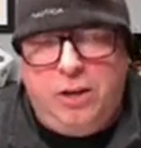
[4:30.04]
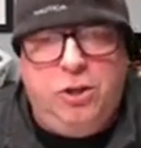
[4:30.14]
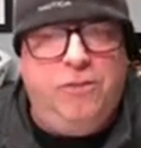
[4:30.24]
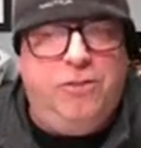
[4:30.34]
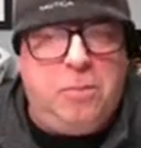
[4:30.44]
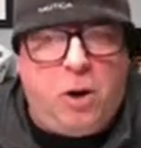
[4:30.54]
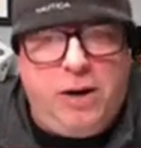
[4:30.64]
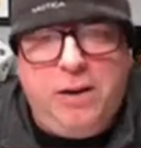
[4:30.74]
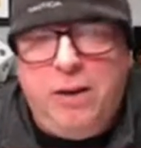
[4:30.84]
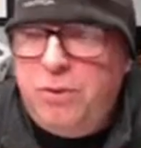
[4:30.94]
good for the
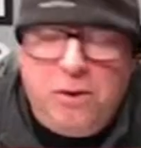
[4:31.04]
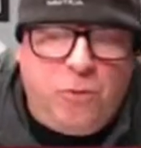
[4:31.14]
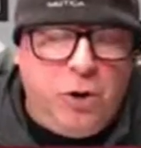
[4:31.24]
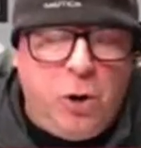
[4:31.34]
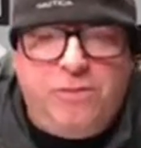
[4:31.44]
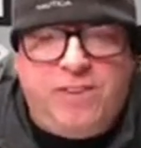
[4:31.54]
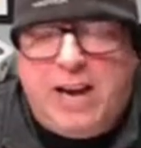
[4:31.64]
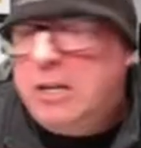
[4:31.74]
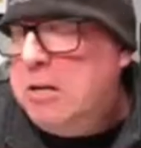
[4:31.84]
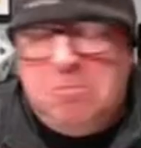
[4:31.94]
party. And 3 or 4, no
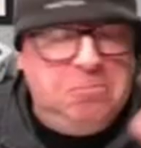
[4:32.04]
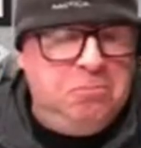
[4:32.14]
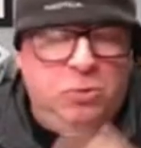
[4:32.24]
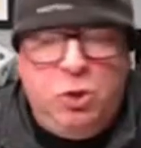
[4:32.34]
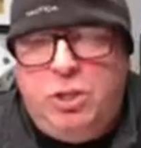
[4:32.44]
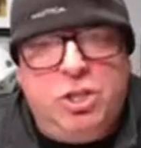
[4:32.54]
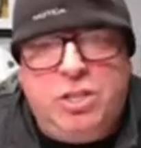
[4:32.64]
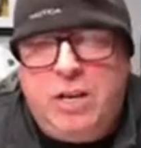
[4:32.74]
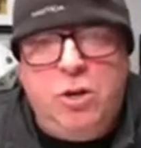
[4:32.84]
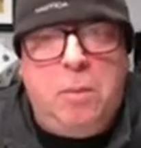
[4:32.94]
effect. You could
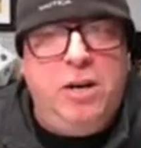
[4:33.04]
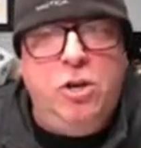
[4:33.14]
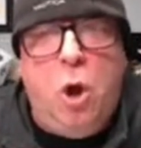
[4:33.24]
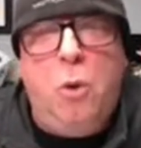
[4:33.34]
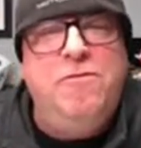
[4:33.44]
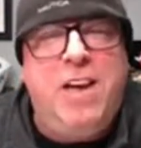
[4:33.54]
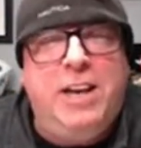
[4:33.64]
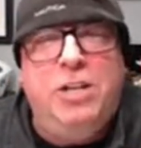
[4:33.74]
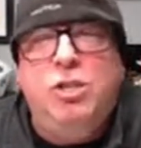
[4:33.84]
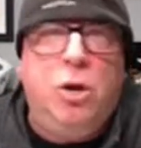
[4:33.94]
just say no
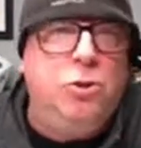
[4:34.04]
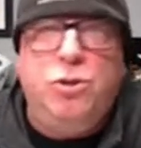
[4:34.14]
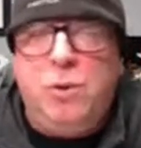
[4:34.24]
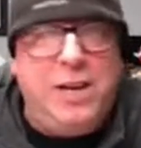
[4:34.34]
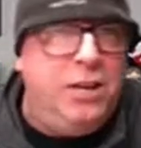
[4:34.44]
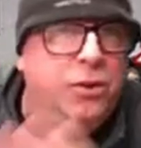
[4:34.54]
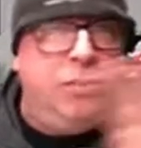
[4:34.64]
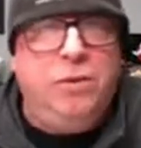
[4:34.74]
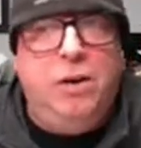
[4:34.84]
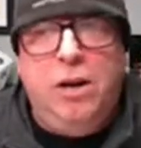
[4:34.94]
advantage goes to
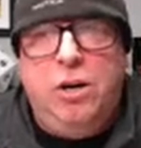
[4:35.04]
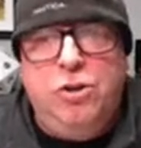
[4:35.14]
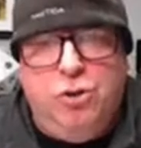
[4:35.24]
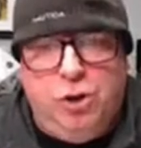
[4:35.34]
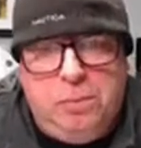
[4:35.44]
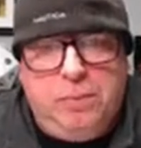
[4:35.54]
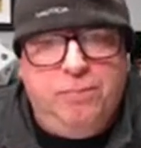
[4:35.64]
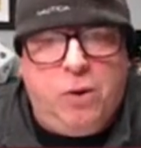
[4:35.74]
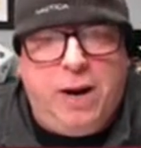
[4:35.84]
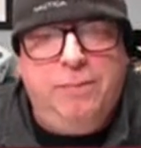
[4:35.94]
either group,
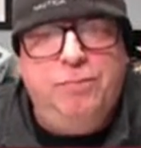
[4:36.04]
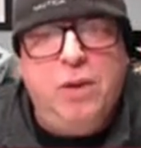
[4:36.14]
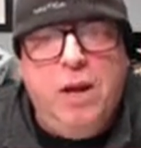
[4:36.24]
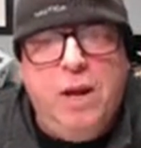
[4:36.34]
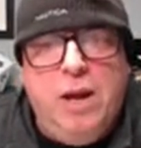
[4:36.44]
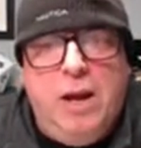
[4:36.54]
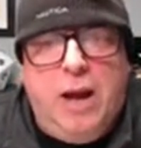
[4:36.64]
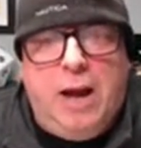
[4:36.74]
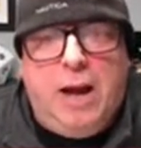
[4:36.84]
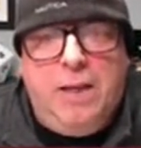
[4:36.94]
right?
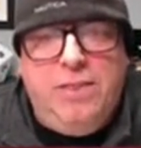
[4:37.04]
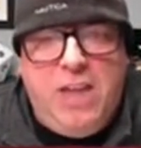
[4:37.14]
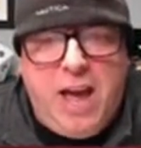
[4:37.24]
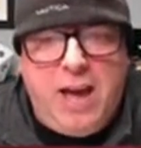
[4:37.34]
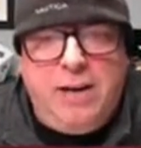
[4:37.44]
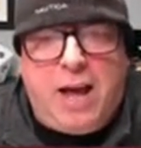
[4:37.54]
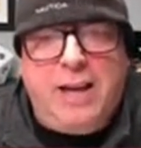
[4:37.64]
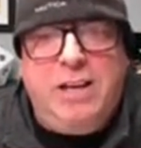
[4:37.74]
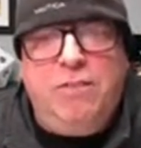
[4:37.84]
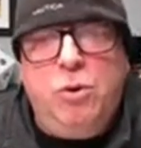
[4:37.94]
Then
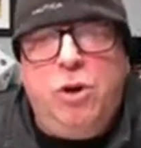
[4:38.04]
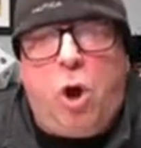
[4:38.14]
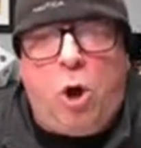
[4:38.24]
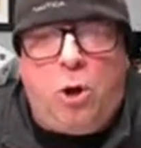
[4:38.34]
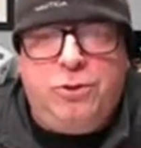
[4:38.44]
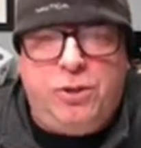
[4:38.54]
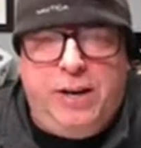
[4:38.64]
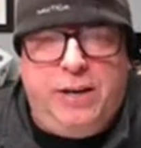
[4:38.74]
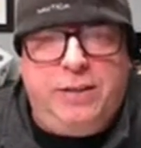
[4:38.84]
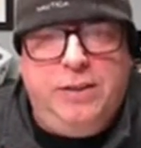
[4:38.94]
I give you an
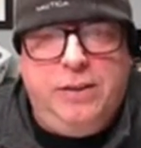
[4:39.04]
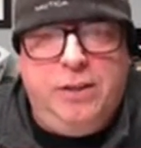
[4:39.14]
alternate